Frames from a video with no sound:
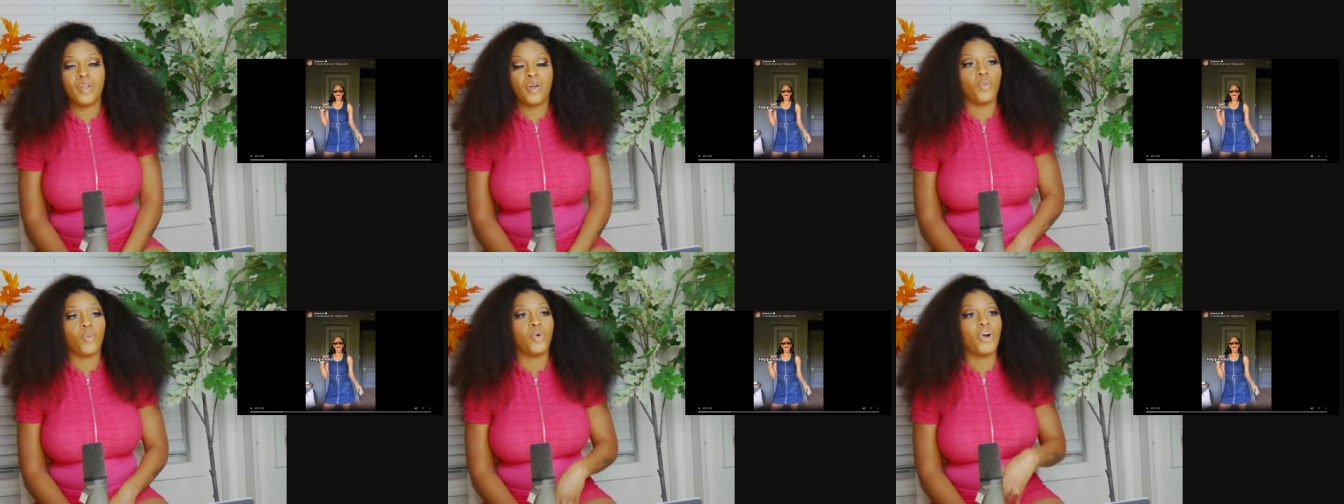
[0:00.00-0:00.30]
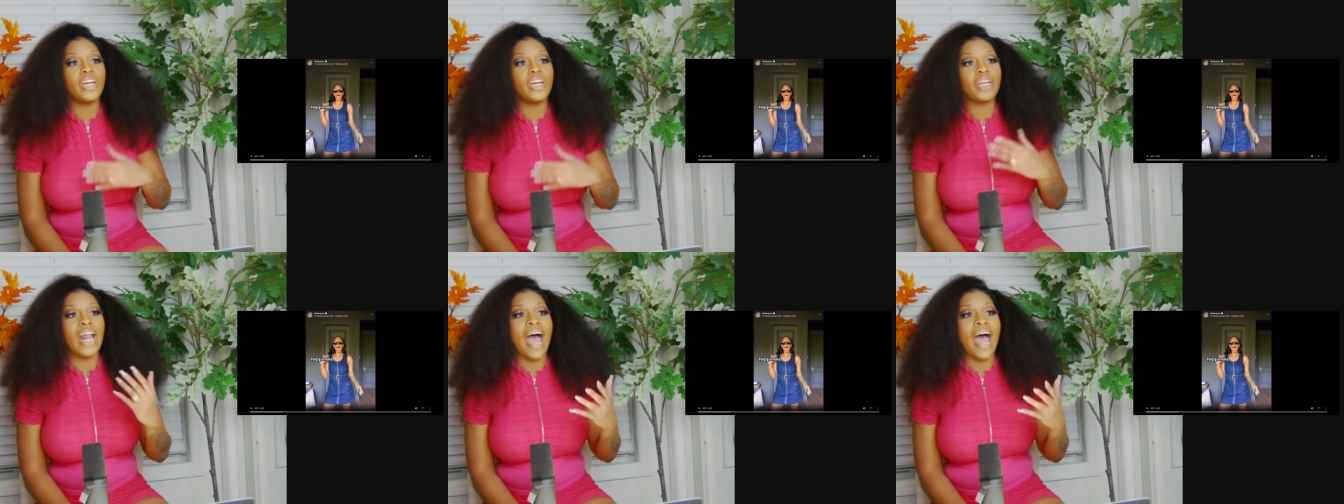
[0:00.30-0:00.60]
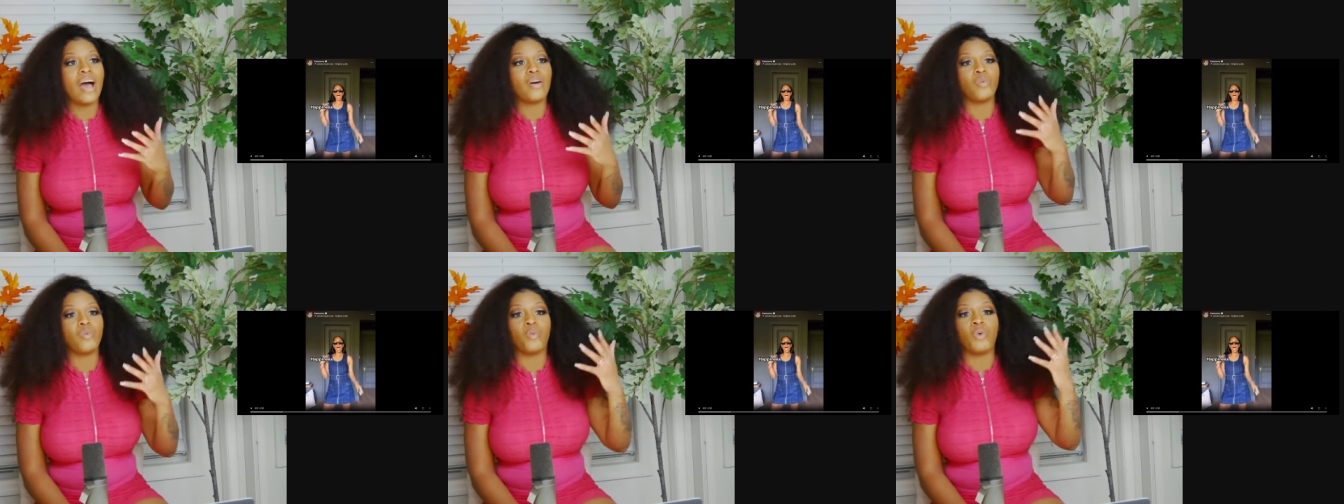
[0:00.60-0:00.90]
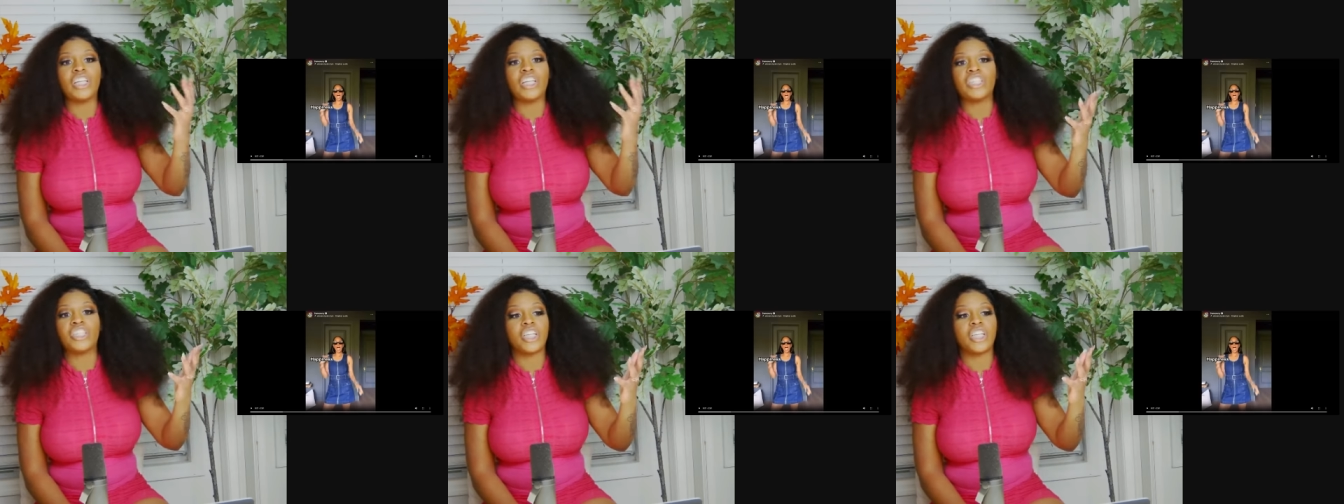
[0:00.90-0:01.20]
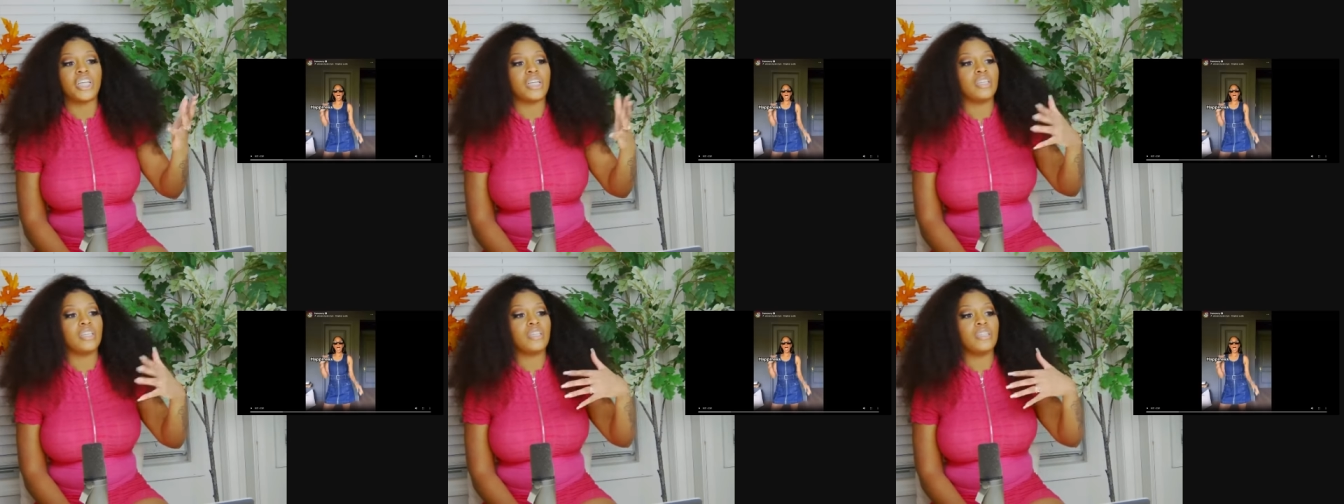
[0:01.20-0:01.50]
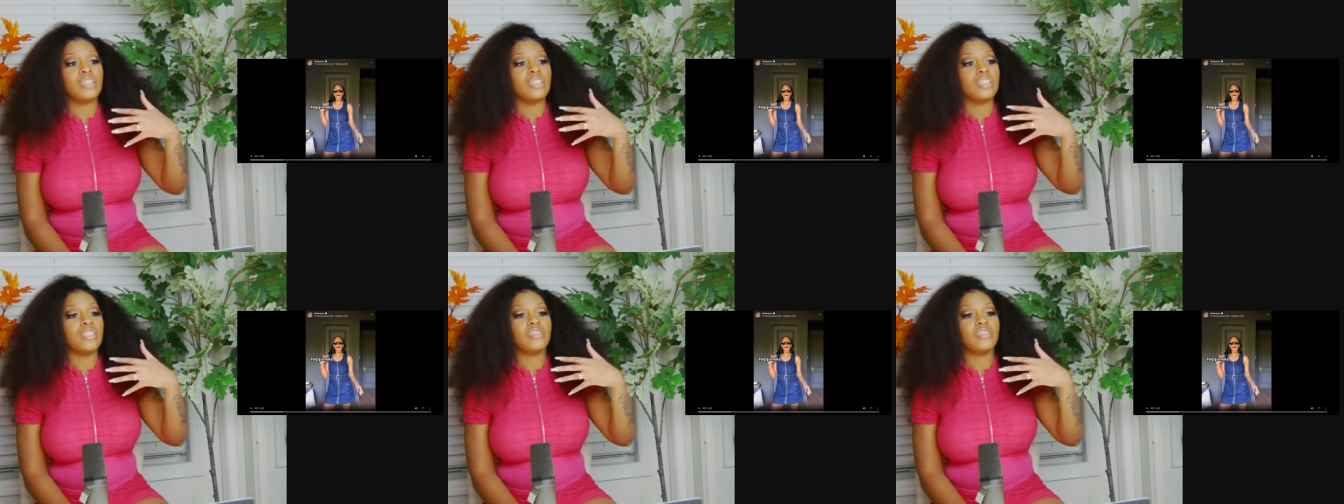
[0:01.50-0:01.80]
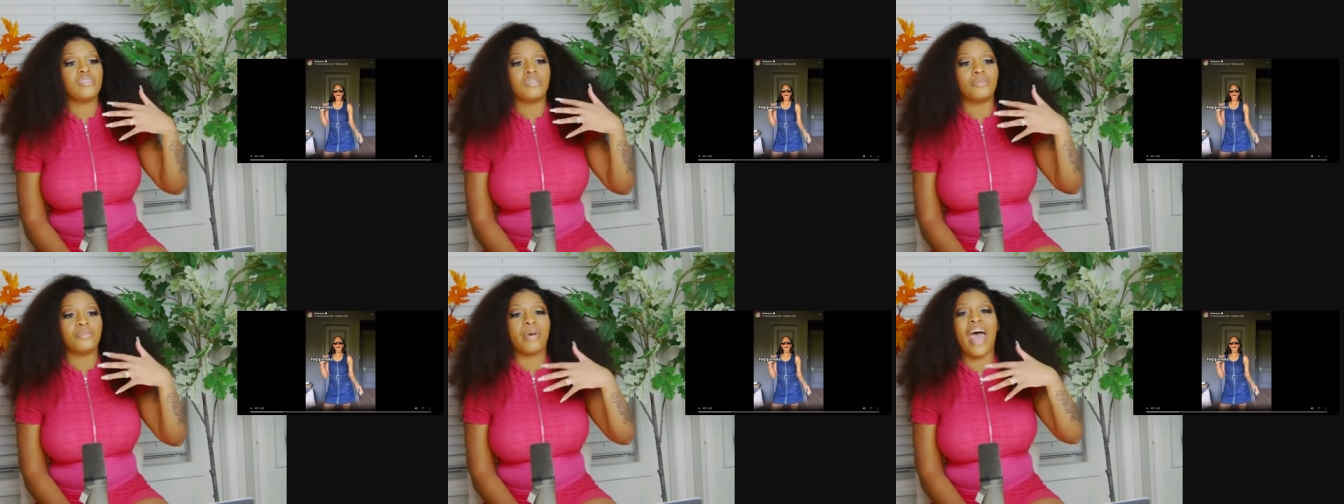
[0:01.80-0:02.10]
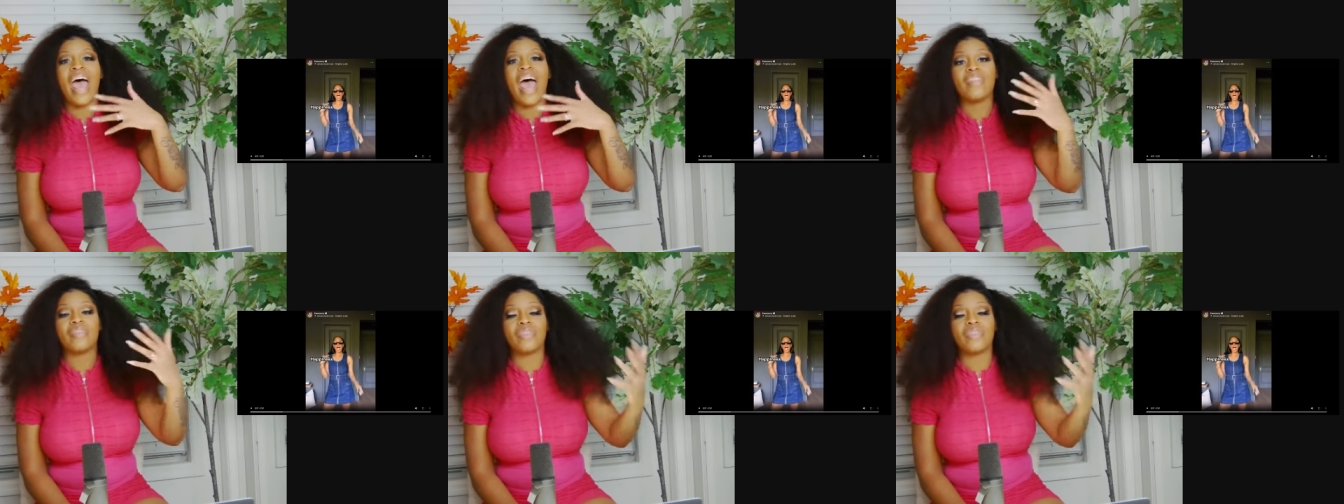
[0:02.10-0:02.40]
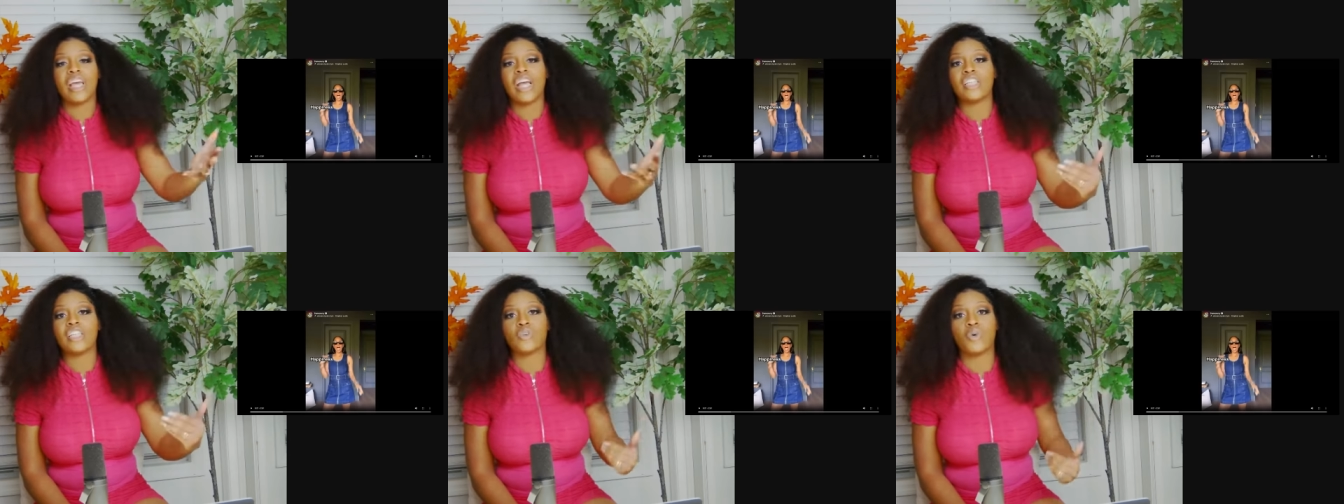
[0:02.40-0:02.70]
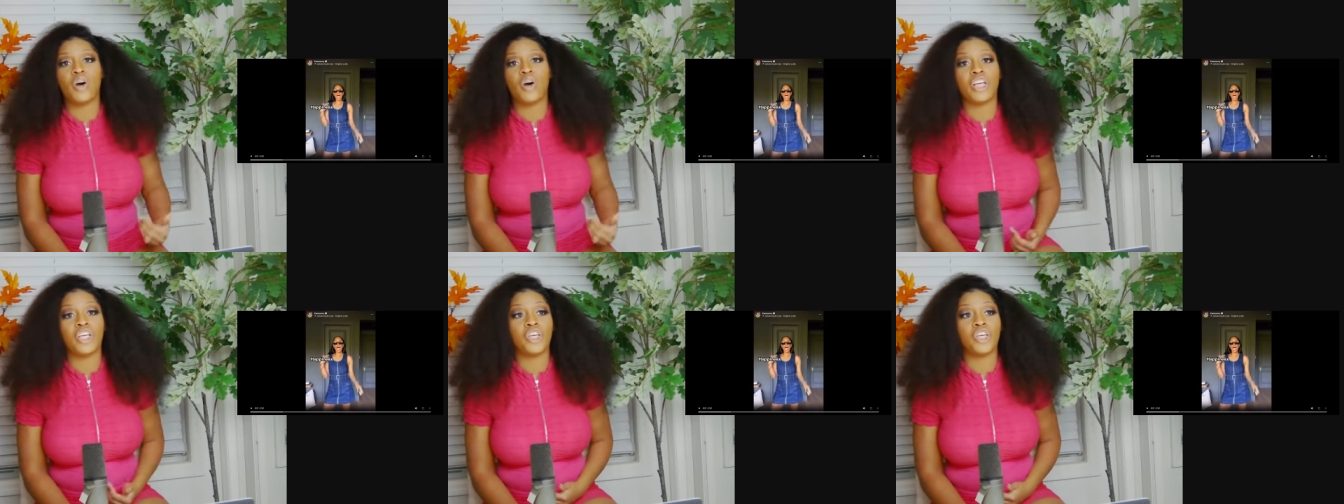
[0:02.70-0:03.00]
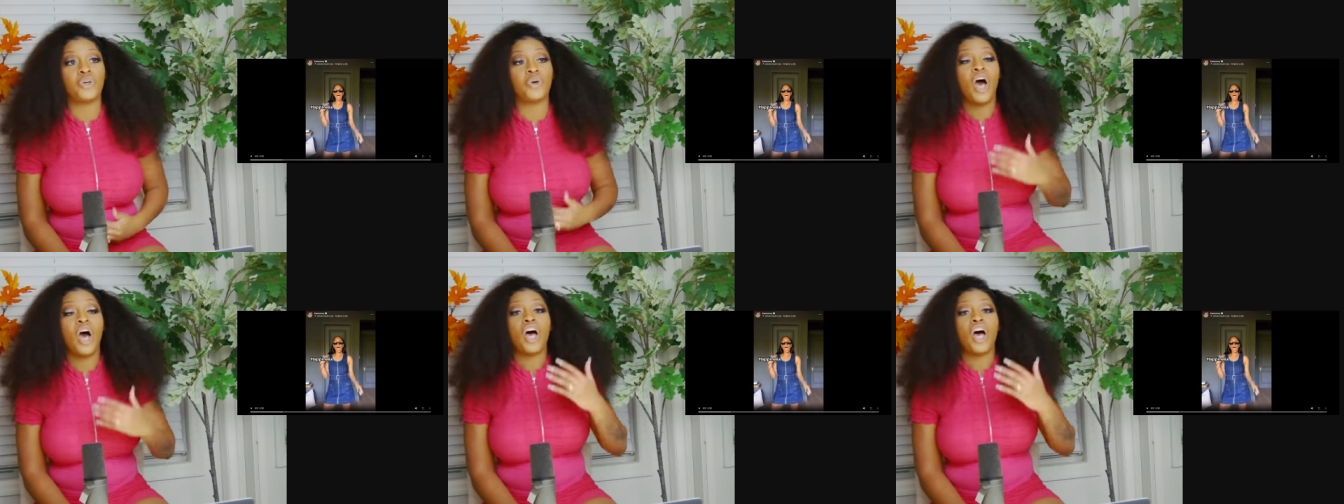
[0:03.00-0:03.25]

We're not wishing bad things on you.